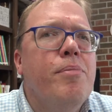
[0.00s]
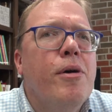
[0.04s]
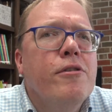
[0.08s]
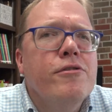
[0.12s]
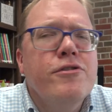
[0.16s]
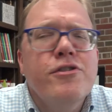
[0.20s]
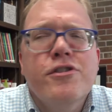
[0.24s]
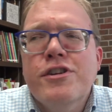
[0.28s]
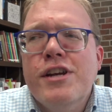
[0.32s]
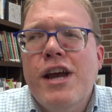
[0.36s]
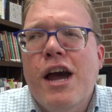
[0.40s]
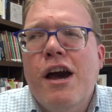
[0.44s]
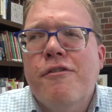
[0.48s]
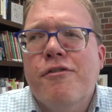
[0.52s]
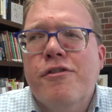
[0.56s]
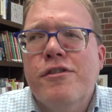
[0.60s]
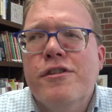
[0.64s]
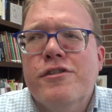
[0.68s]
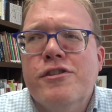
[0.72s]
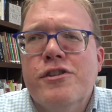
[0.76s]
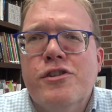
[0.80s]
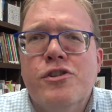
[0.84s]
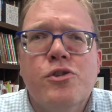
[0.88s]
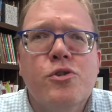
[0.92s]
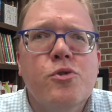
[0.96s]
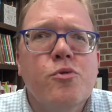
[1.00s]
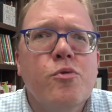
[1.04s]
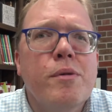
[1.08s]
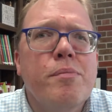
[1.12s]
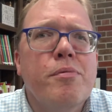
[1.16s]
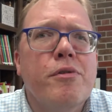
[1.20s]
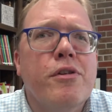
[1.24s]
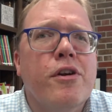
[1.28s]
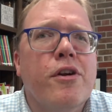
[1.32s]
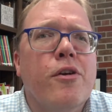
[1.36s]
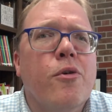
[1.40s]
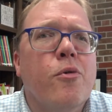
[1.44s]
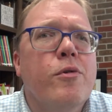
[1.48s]
poster child for this is
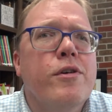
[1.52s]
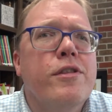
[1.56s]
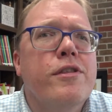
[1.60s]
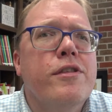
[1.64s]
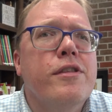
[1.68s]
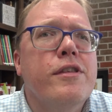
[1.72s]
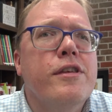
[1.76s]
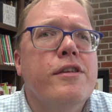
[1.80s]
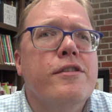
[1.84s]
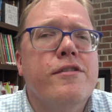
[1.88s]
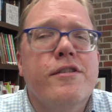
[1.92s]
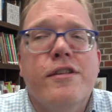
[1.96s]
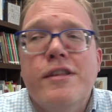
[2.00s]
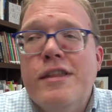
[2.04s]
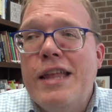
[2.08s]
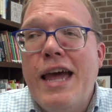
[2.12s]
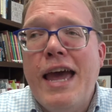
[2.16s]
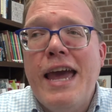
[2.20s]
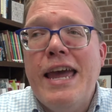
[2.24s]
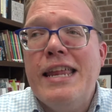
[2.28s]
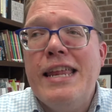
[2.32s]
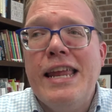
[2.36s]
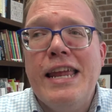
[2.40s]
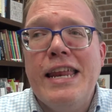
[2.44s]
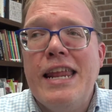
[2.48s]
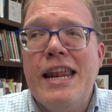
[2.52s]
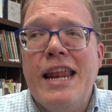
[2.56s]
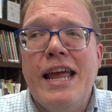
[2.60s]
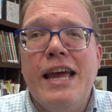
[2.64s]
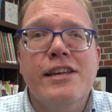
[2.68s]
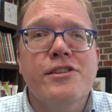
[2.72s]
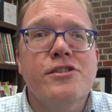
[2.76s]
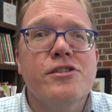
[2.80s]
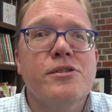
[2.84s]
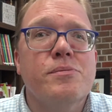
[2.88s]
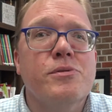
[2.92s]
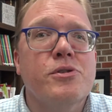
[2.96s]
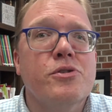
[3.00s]
Scribbler with its
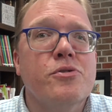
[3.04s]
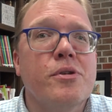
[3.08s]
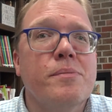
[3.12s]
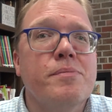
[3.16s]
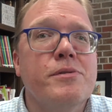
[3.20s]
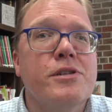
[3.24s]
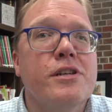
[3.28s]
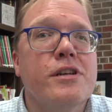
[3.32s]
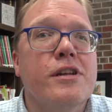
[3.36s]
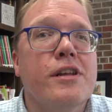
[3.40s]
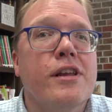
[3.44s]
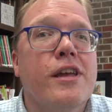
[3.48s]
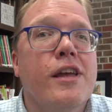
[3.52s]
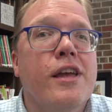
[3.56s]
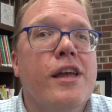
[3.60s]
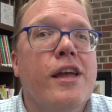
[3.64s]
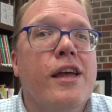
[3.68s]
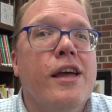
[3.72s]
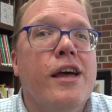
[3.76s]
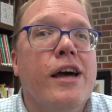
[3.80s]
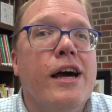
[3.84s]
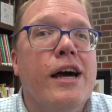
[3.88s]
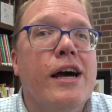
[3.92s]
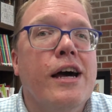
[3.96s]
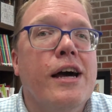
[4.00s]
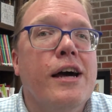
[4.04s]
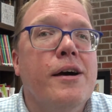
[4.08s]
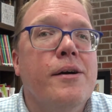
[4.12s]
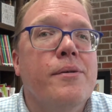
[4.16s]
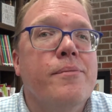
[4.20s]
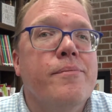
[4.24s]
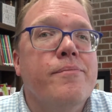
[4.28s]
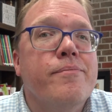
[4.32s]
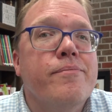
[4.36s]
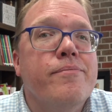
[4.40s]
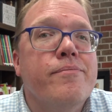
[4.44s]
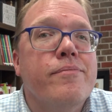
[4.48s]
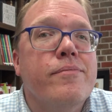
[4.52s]
$9.99 subscription
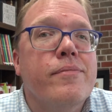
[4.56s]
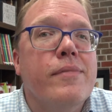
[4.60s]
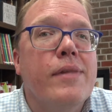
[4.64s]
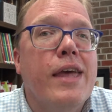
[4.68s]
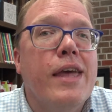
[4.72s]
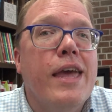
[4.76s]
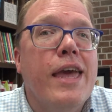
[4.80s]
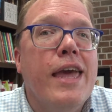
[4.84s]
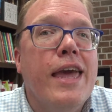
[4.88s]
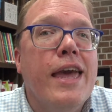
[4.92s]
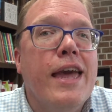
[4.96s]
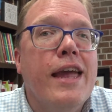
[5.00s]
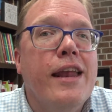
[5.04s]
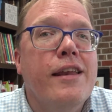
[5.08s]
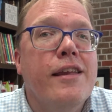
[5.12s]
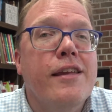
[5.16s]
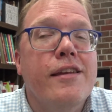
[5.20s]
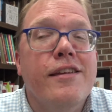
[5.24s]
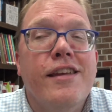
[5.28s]
and